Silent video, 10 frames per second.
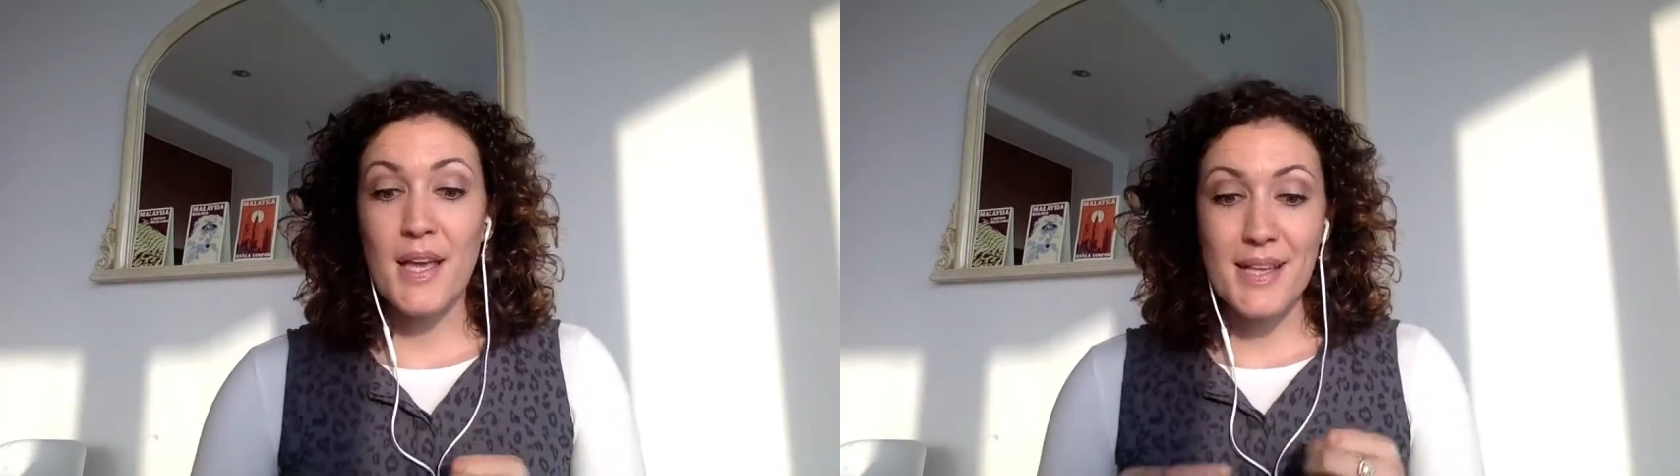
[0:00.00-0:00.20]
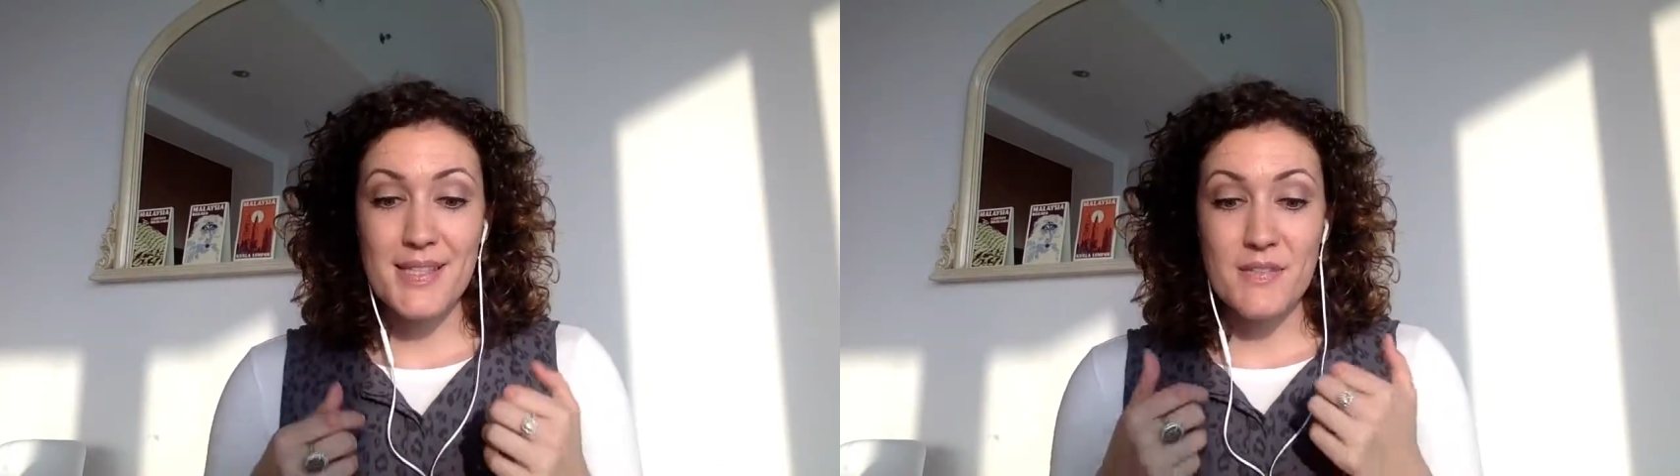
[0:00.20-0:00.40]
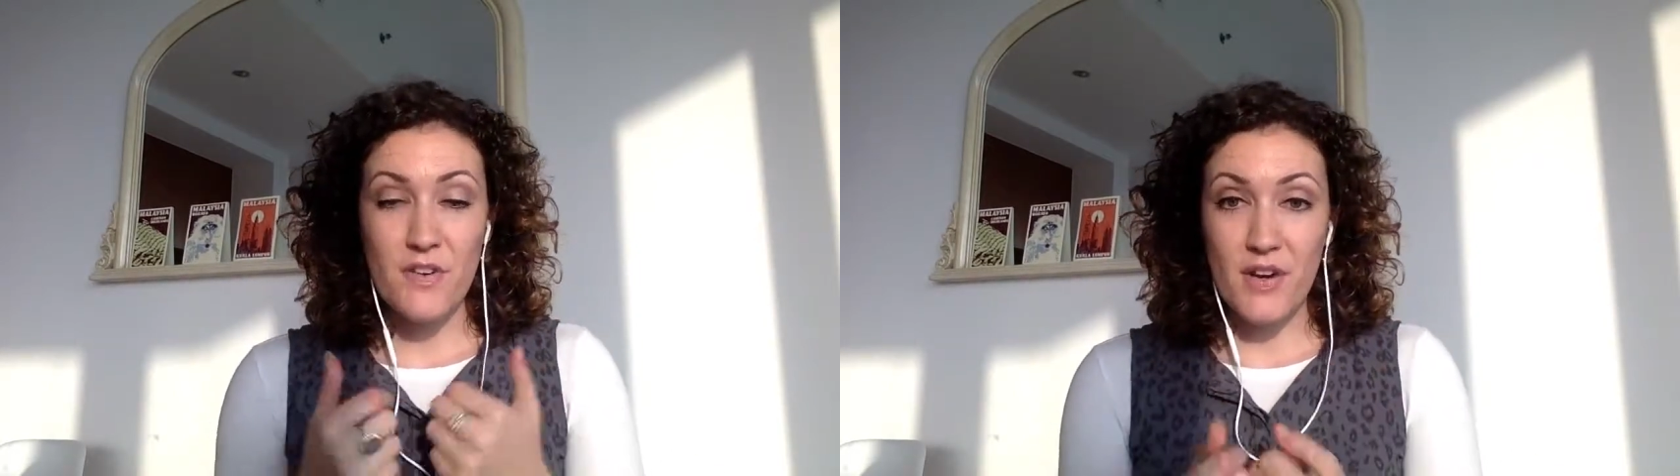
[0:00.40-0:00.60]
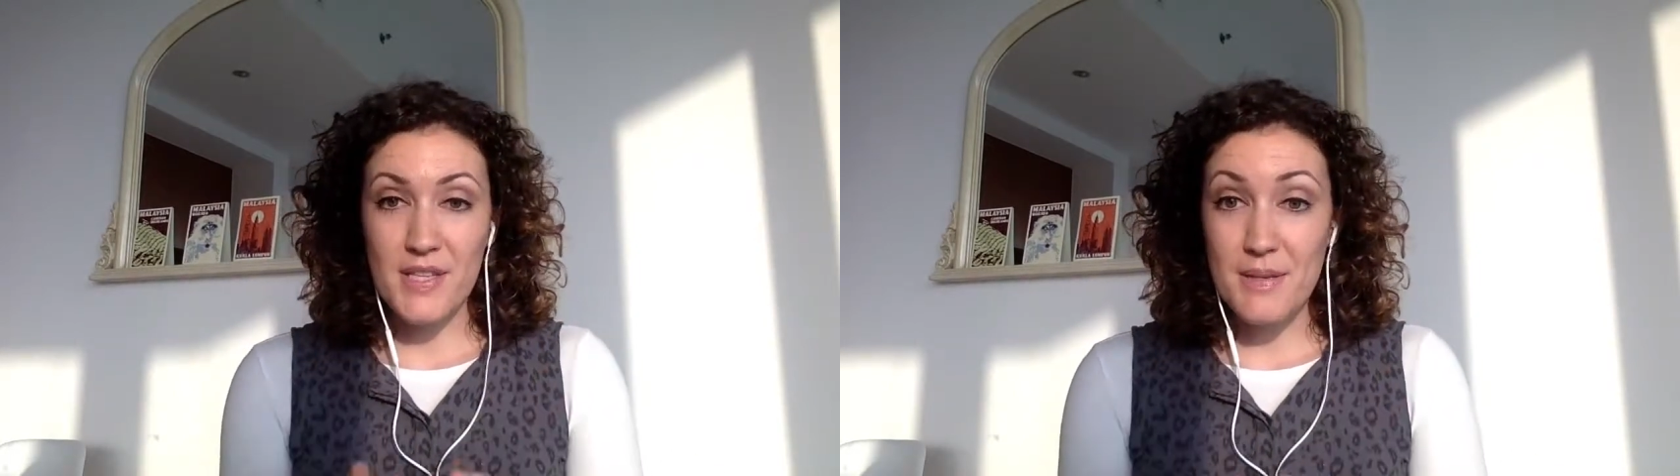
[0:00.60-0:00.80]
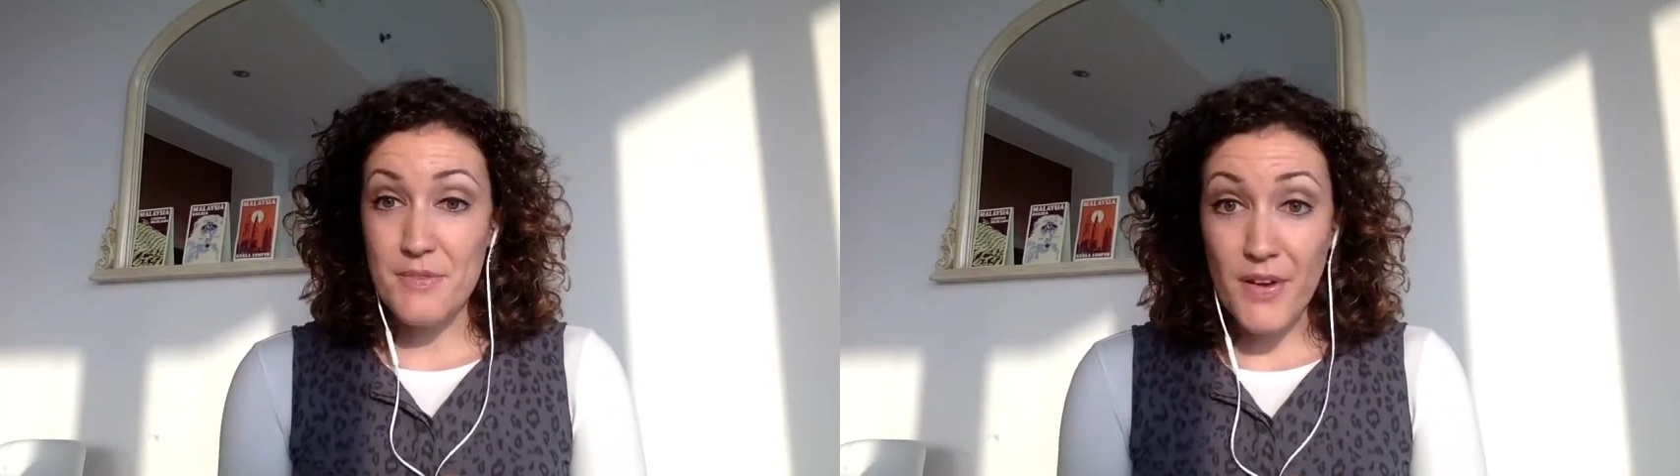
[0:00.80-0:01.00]
It
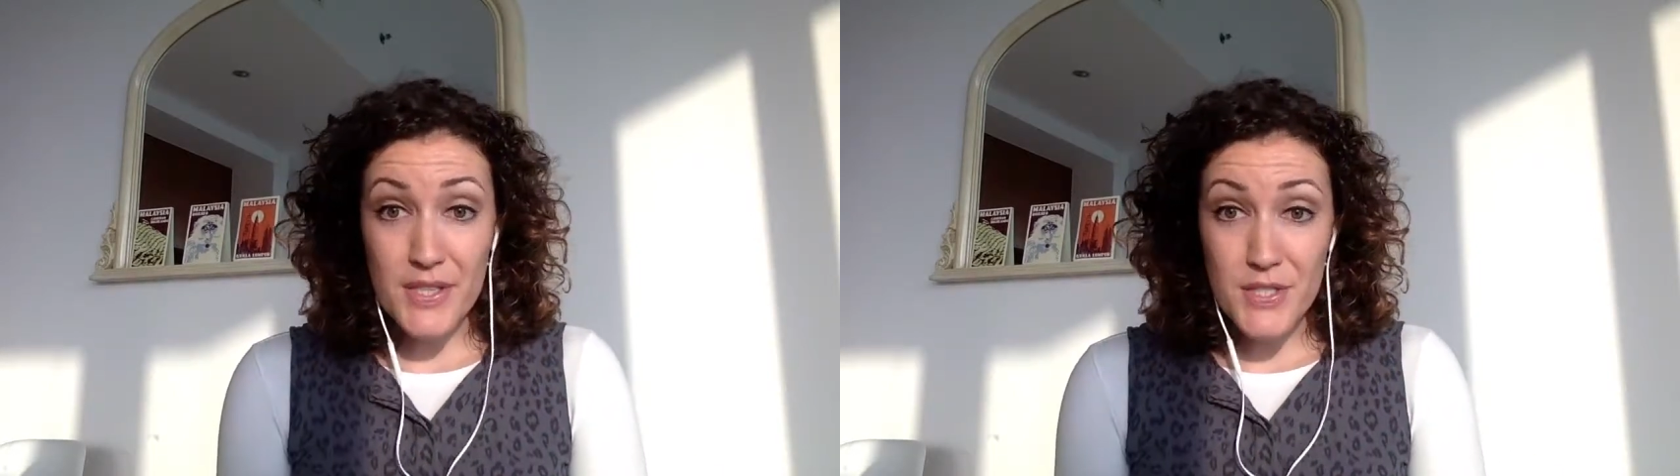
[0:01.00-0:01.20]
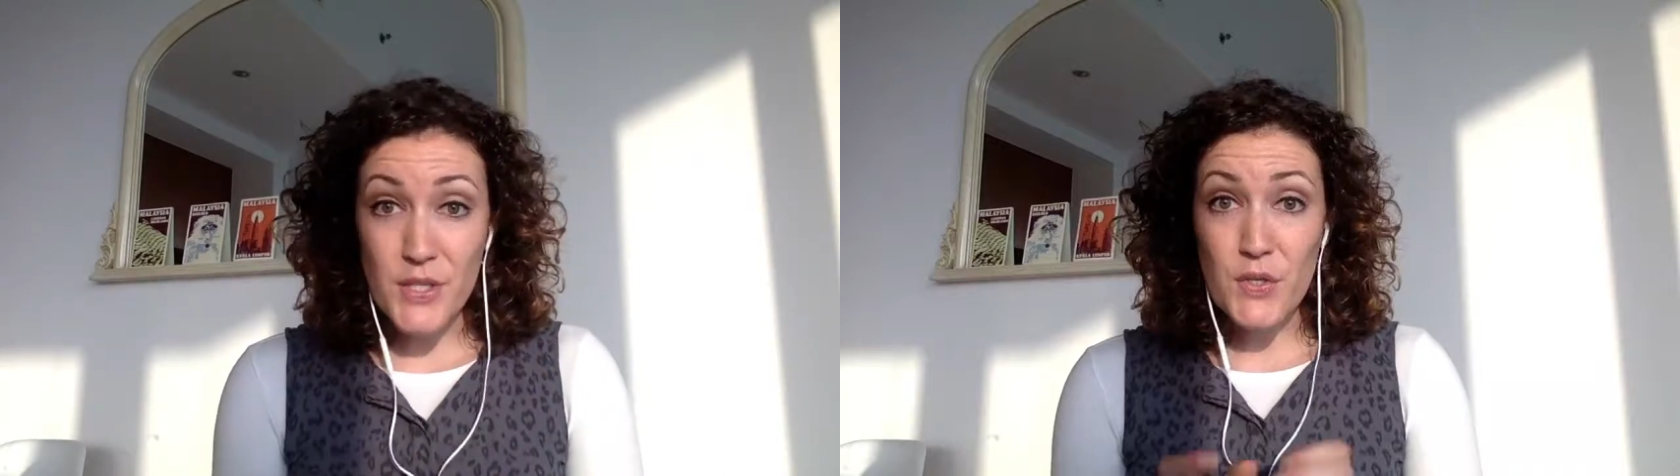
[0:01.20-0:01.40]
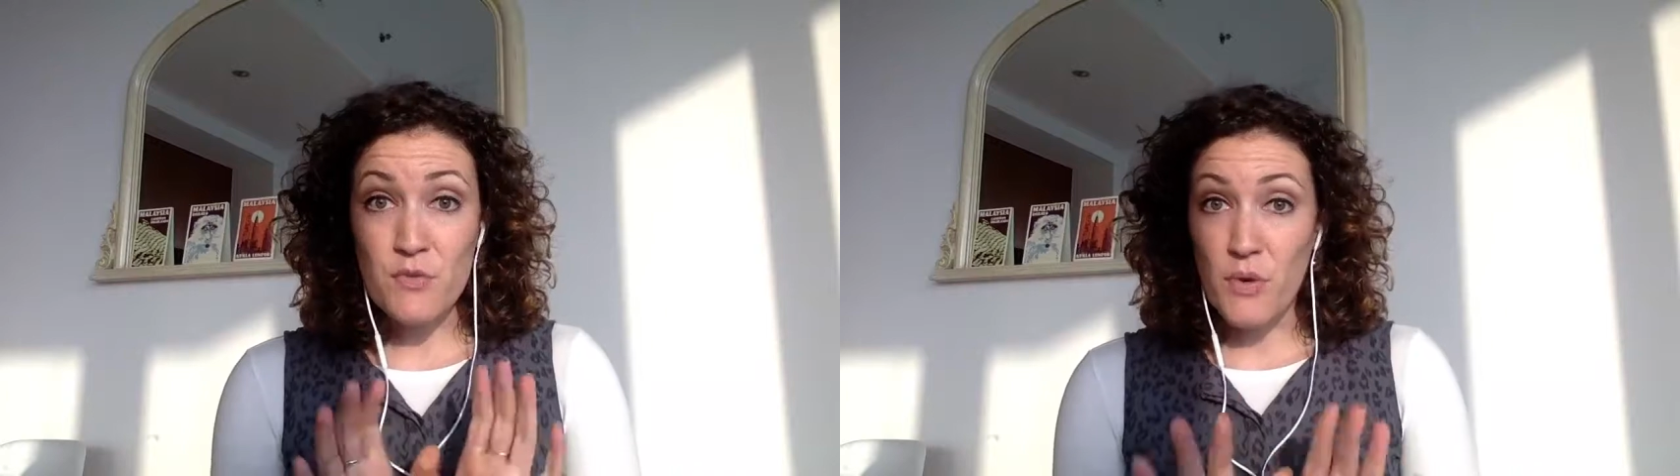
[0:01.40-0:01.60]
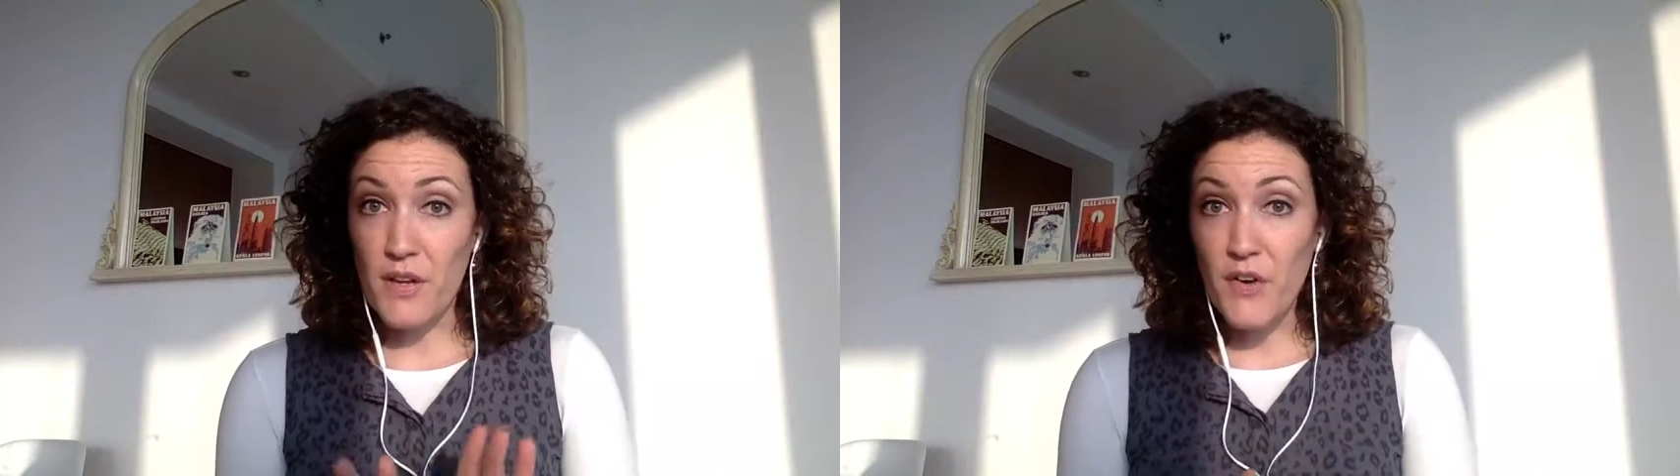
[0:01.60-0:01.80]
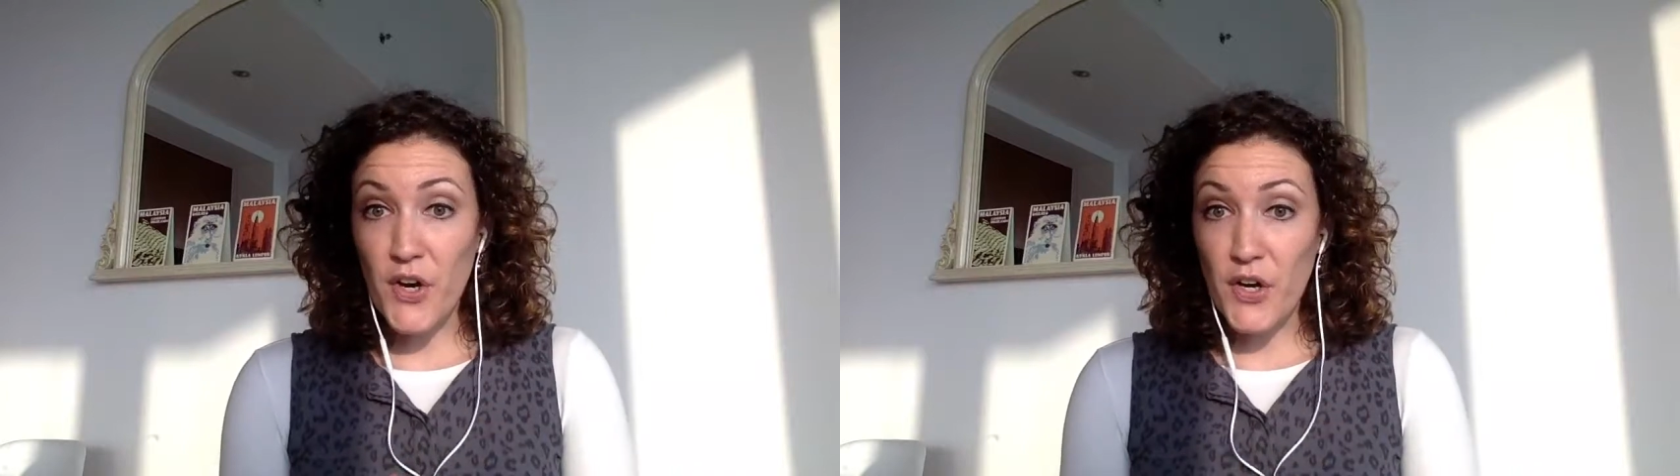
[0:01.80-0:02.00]
seems very easy to use from
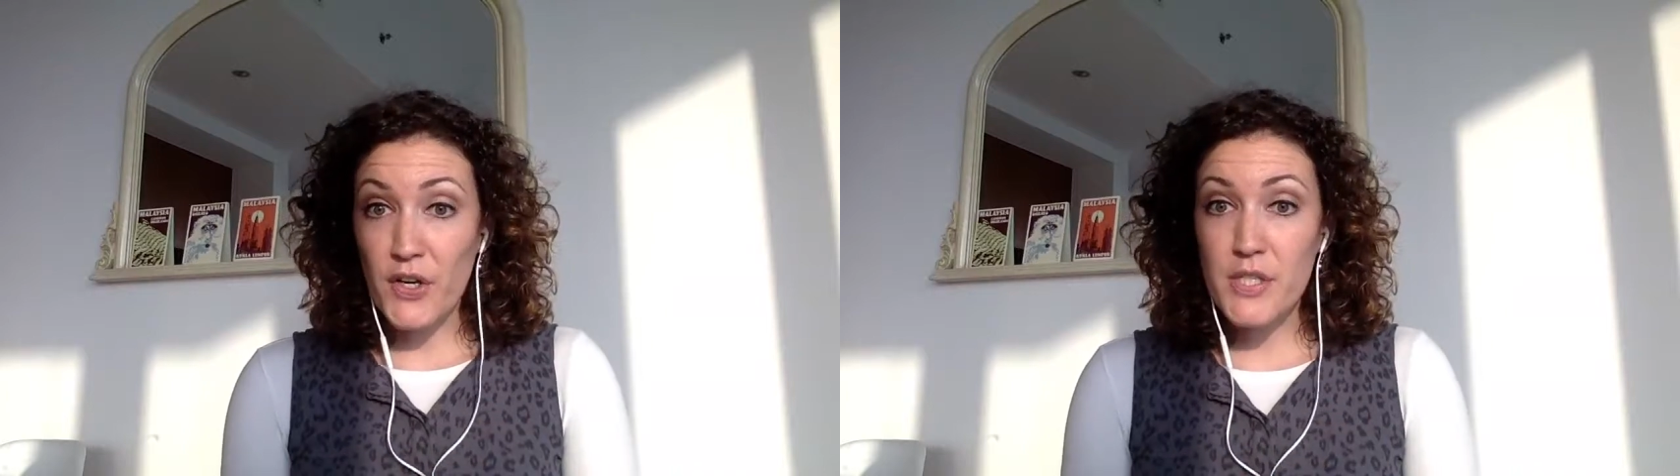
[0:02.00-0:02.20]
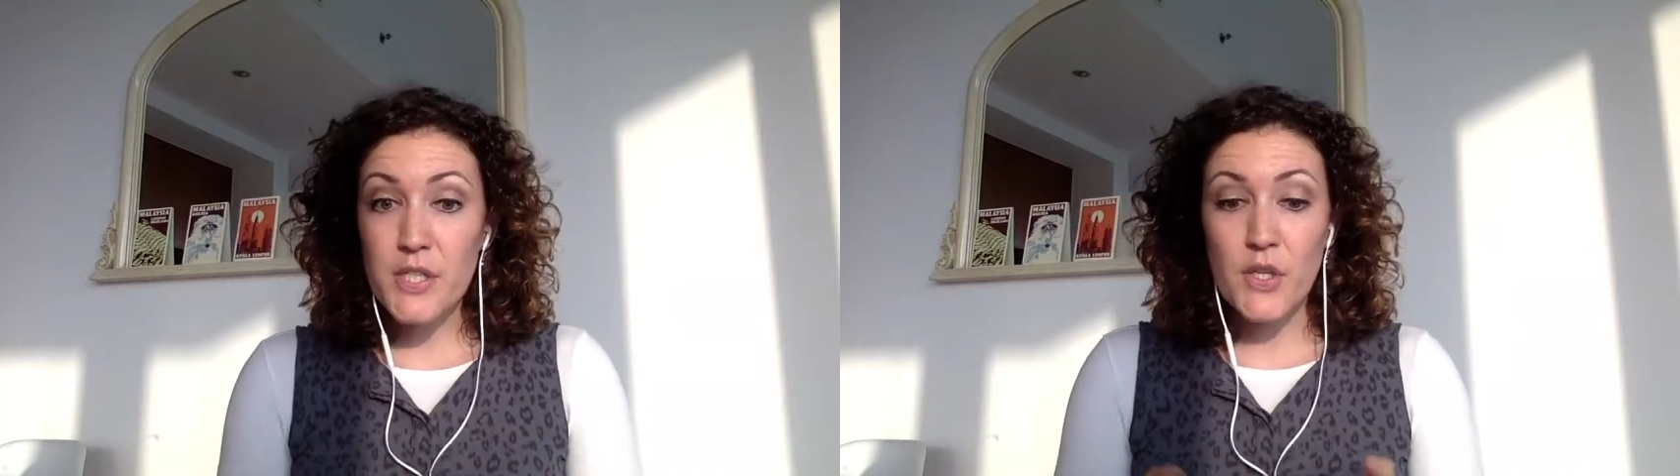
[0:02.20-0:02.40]
what I've heard.